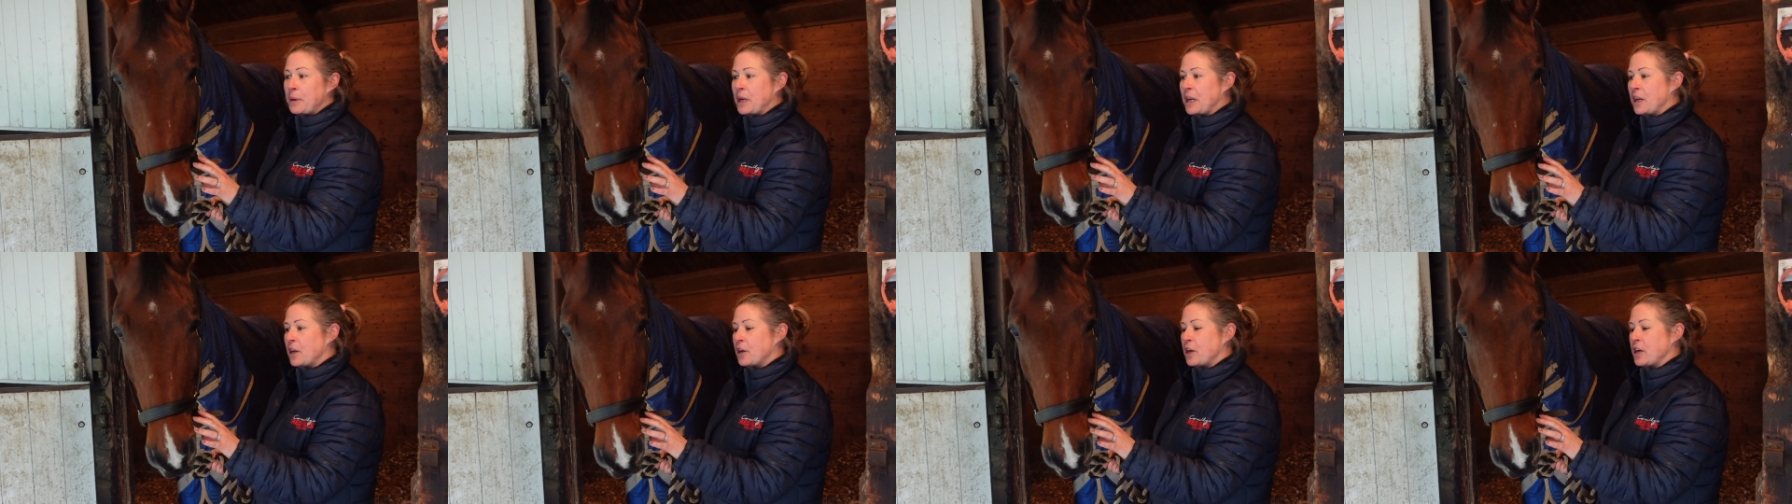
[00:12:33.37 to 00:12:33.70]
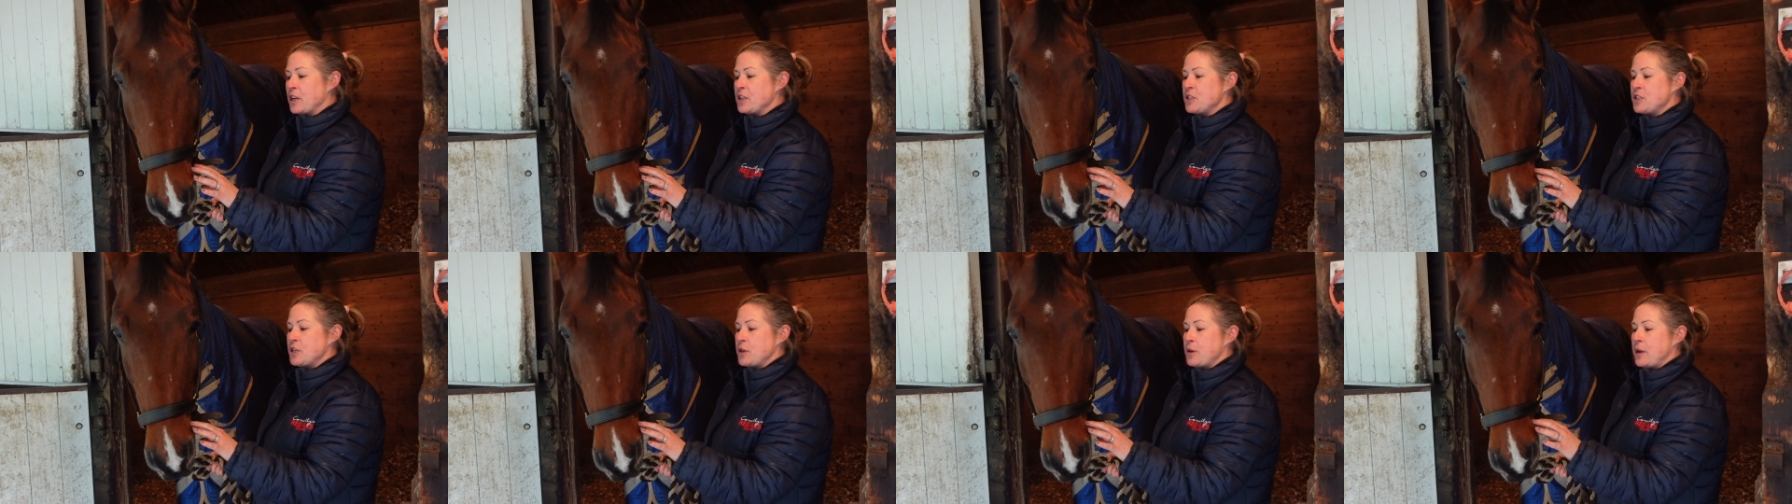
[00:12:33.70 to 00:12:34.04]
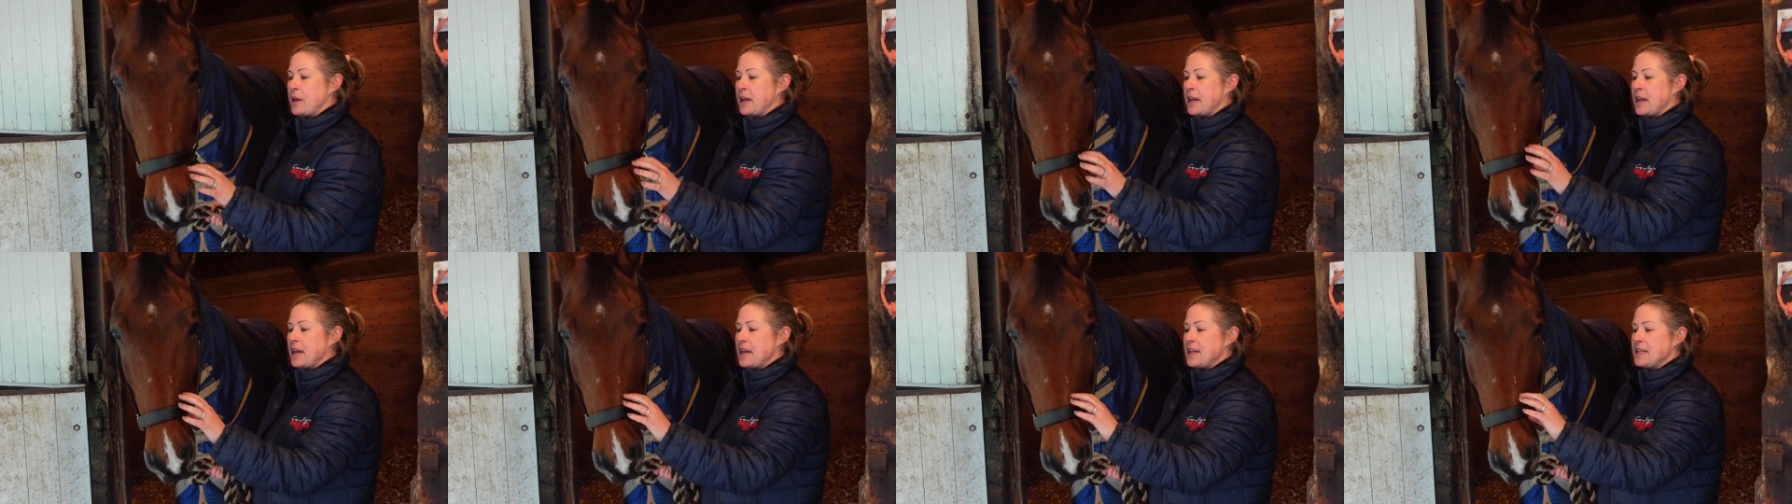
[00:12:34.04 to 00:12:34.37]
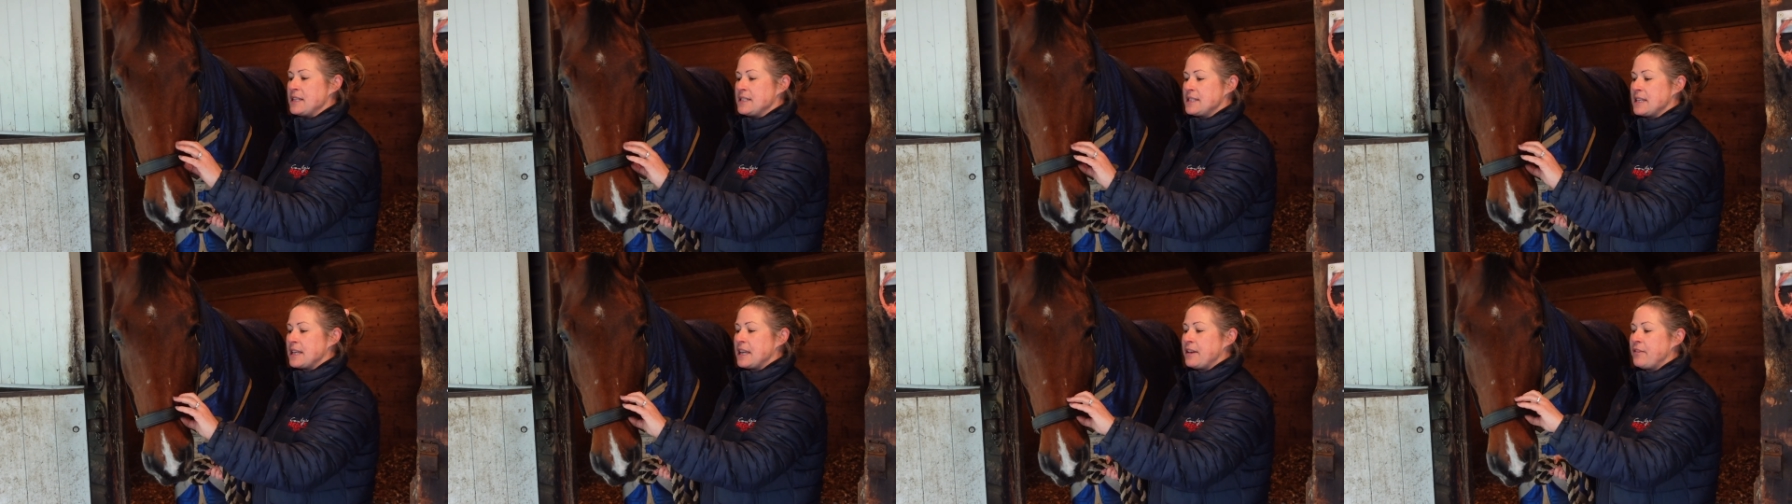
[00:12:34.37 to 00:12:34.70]
look at doing
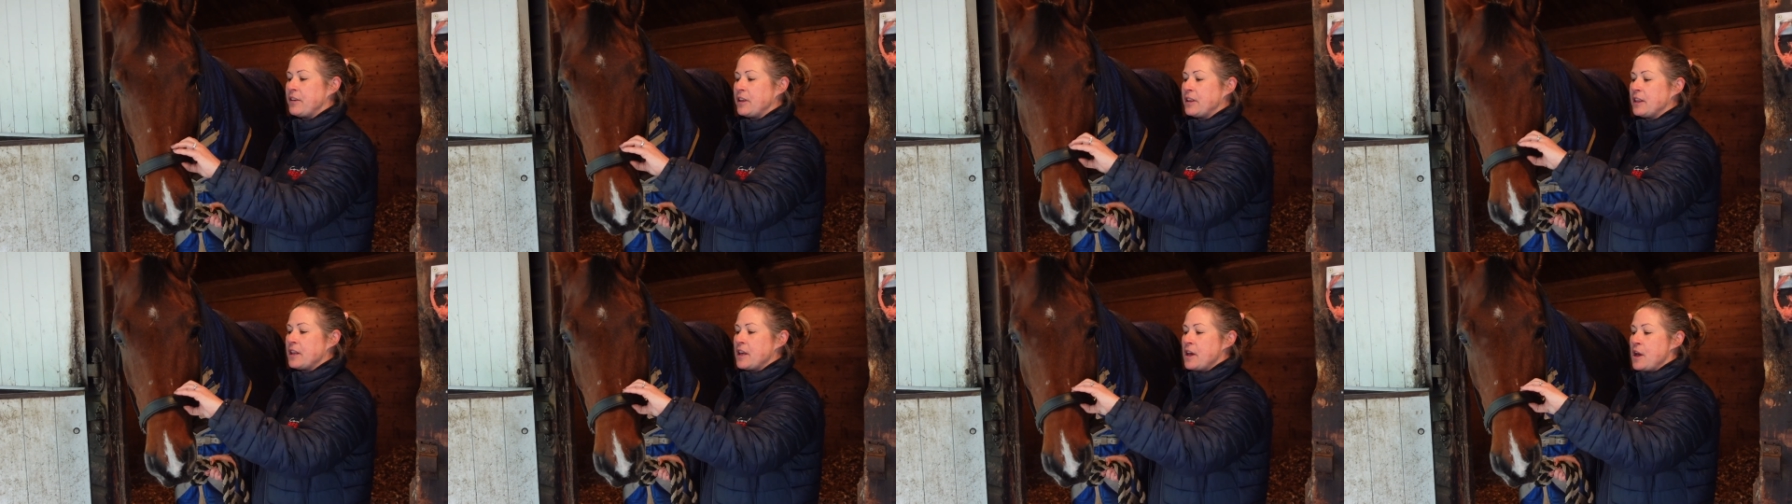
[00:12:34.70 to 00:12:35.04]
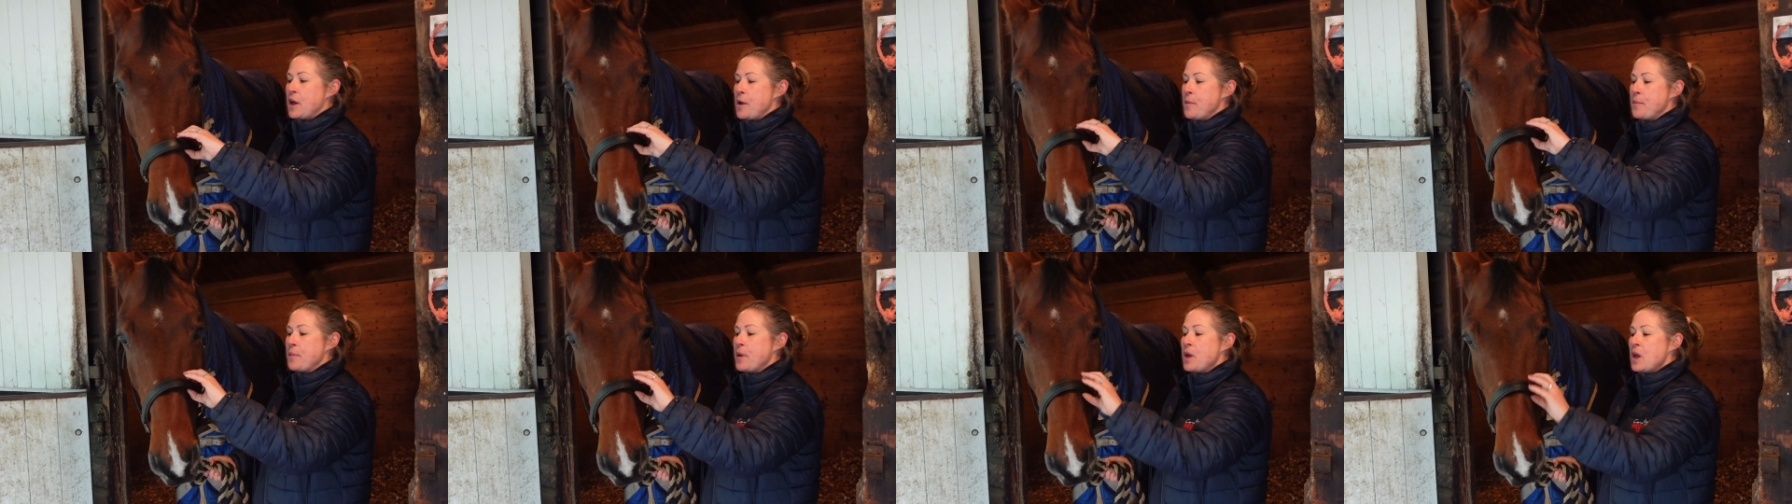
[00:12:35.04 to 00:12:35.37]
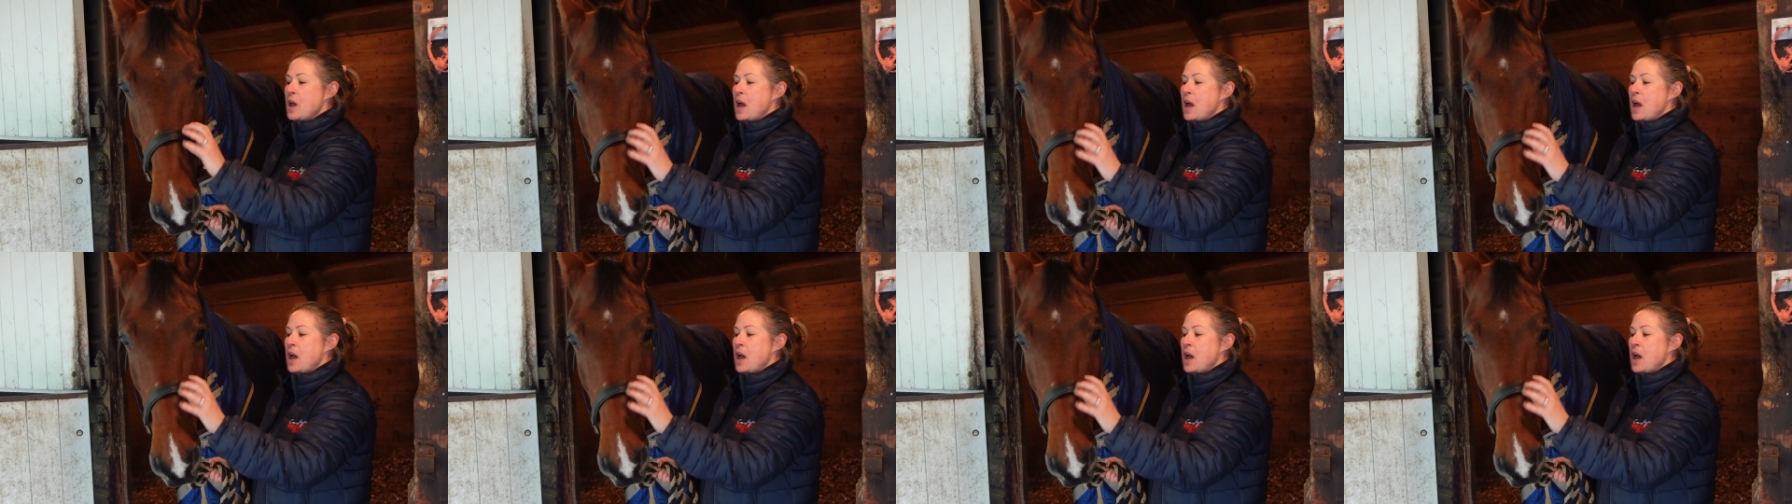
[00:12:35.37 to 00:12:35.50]
is giving them